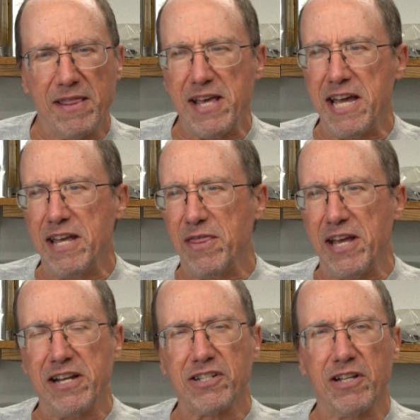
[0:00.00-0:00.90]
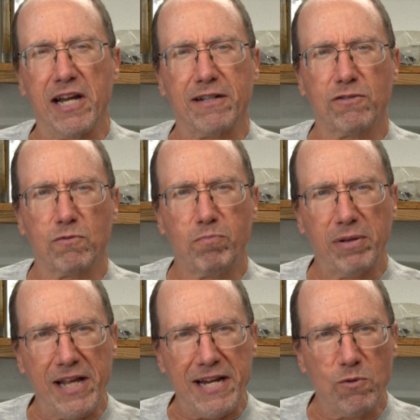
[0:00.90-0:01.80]
than things like
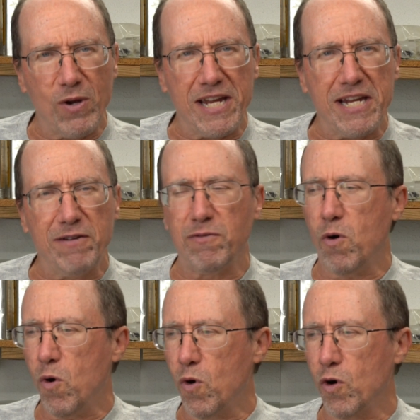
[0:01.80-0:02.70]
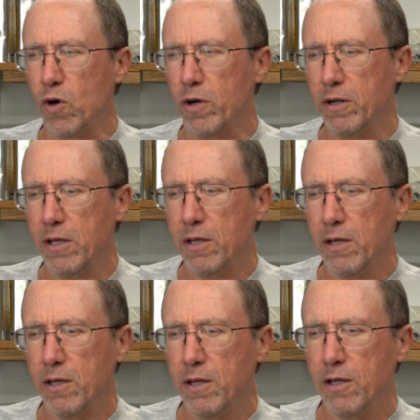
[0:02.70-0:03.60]
plain weave or
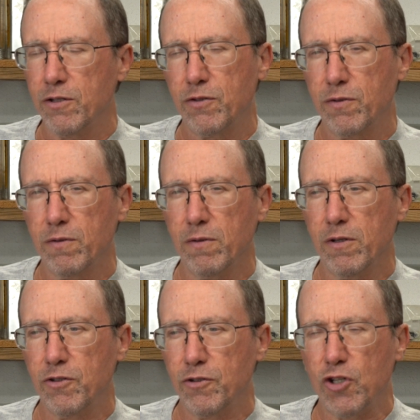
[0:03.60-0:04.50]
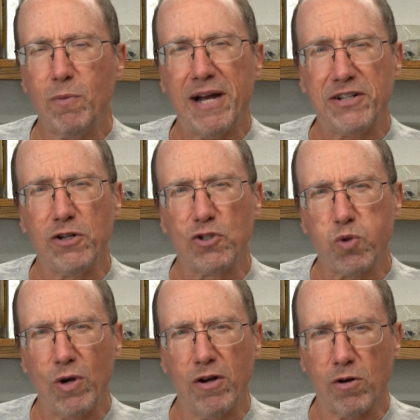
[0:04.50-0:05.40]
two by two
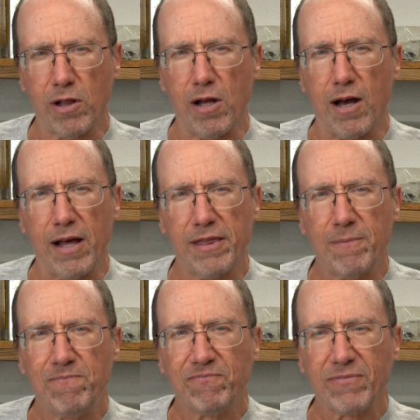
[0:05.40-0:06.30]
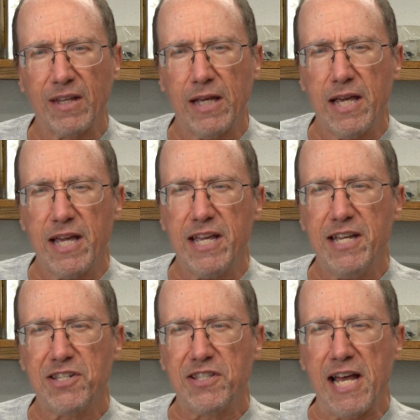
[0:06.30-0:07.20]
twill cloth,
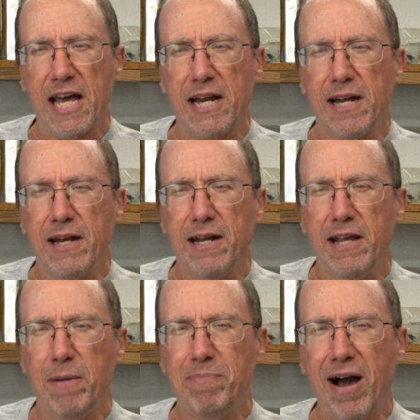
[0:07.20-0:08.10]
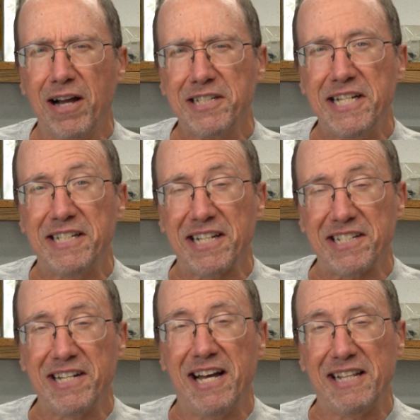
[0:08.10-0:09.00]
is that epoxy
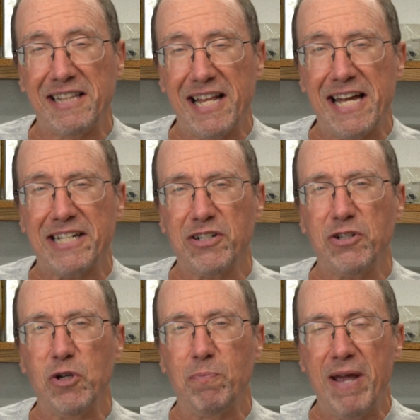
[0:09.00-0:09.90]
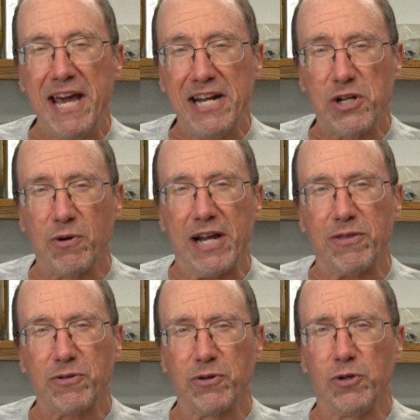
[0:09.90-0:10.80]
does not like to
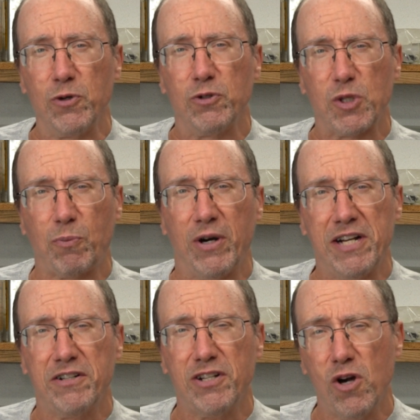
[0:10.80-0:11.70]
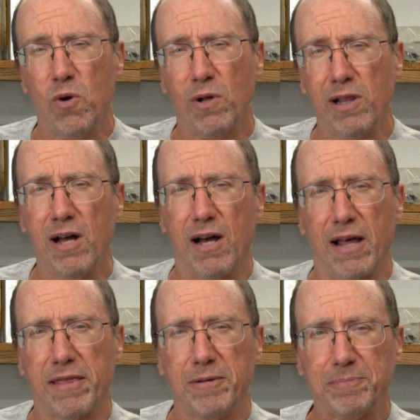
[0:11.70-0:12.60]
penetrate through spread tow cloth.